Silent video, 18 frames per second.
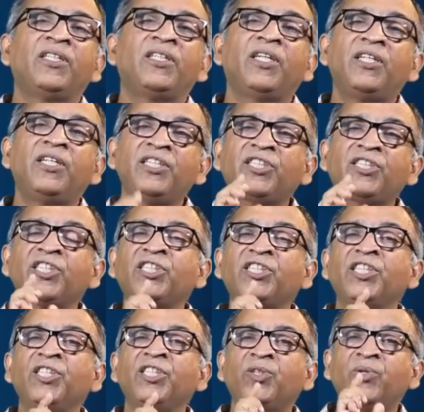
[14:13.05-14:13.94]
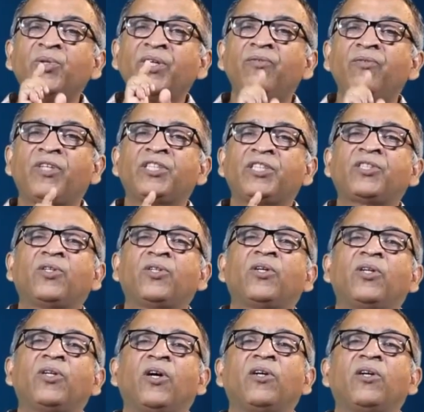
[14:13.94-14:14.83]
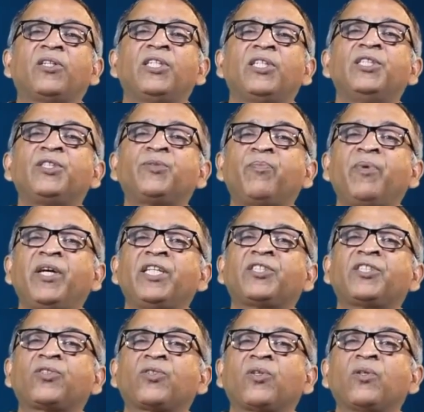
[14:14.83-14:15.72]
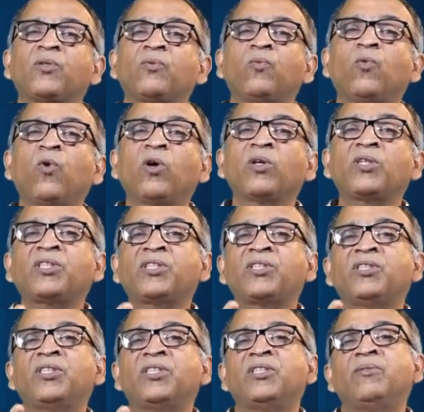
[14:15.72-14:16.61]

The decision to invest or not is based on what